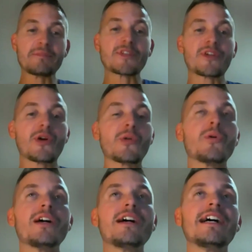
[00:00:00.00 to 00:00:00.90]
So,
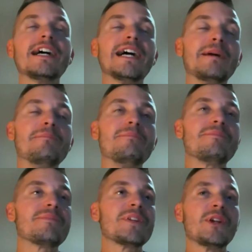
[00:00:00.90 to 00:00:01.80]

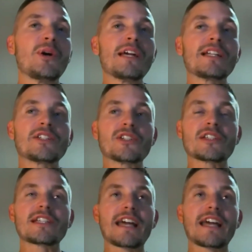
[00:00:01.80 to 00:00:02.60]
it just,